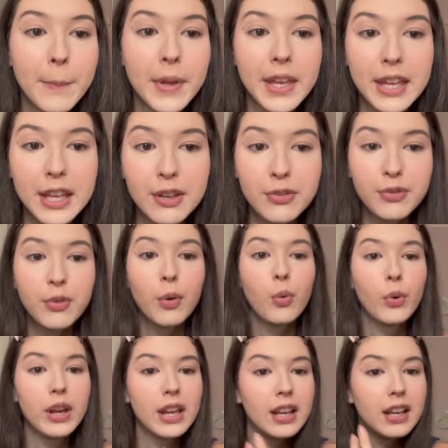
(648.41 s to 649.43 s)
If it
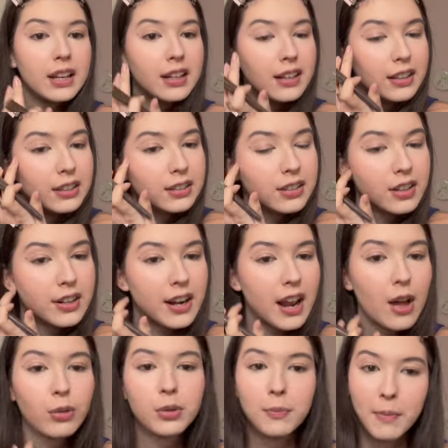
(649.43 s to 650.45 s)
will turn
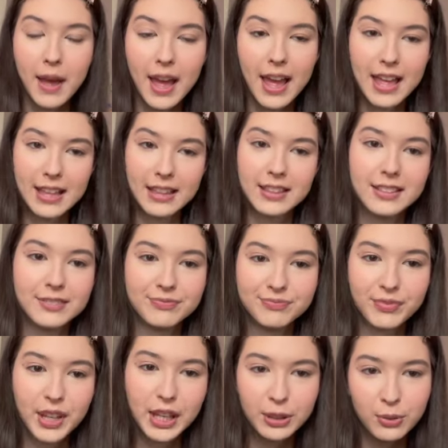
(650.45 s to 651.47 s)
out bad,
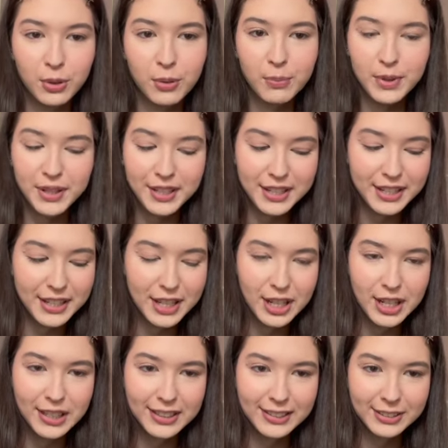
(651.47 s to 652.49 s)
it will be
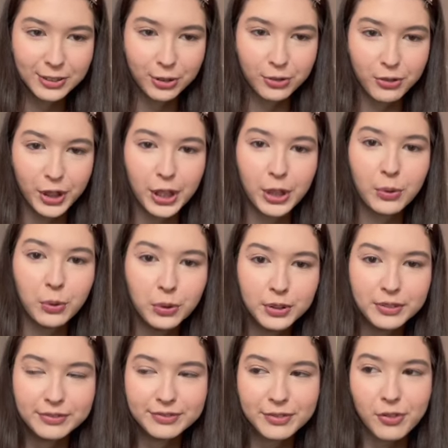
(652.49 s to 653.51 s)
not very
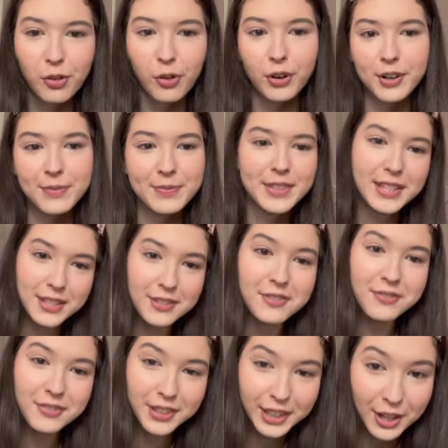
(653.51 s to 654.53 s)
good for this
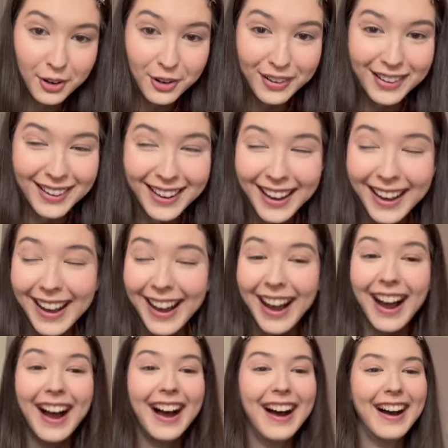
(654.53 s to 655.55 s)
video.
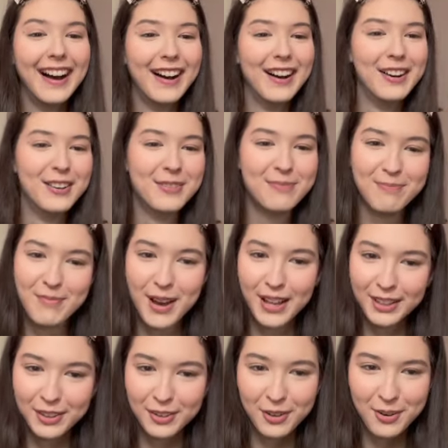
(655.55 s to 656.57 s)

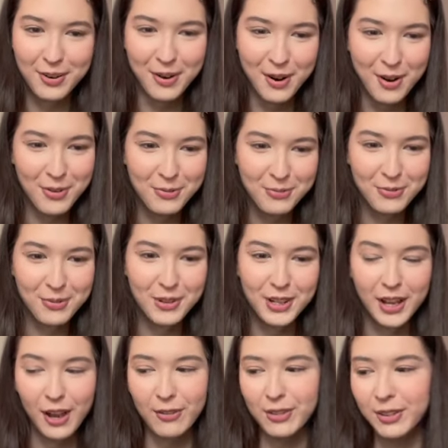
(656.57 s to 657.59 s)
But
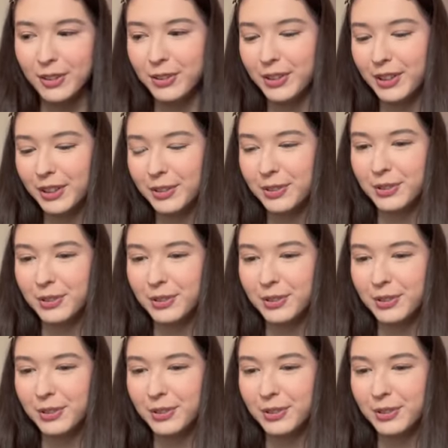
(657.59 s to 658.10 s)
hopefully I will do it